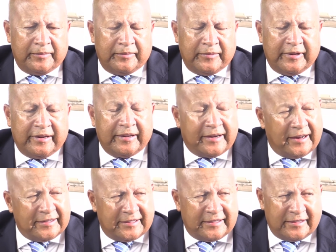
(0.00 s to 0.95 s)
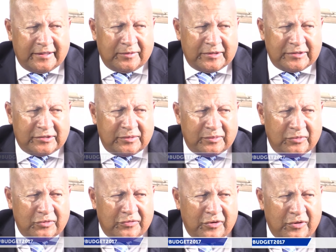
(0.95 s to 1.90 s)
Any country that wants to
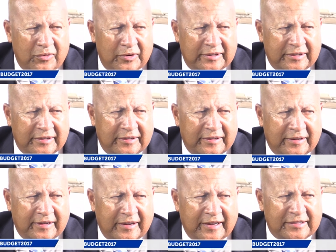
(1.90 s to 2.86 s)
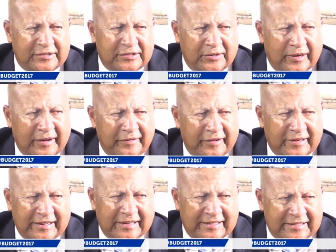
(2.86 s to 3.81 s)
move forward has to have at
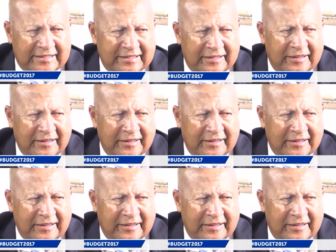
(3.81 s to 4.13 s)
least